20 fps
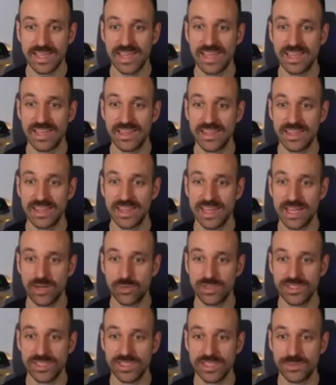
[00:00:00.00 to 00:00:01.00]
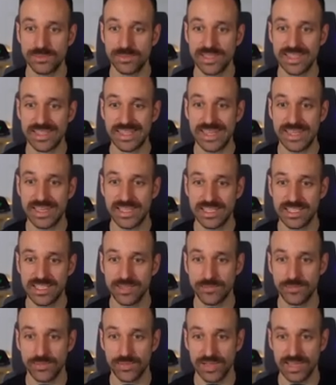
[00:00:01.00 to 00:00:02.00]
And then I will simply hit
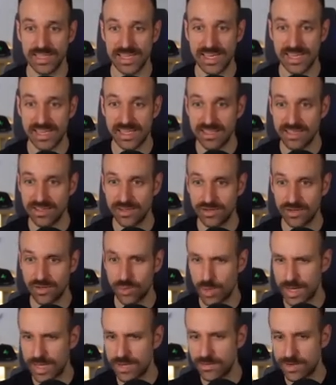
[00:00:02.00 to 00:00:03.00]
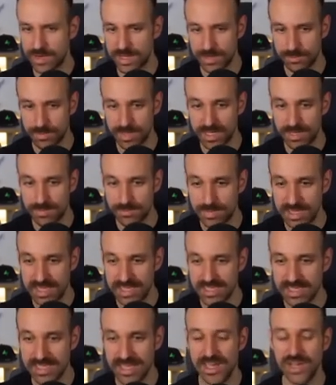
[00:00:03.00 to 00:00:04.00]
play here, or whatever that button
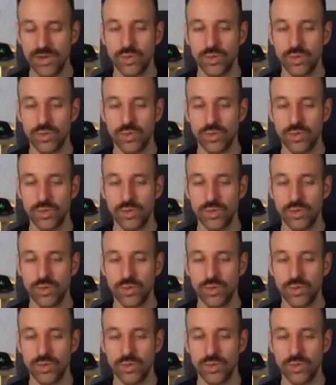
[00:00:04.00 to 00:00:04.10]
means,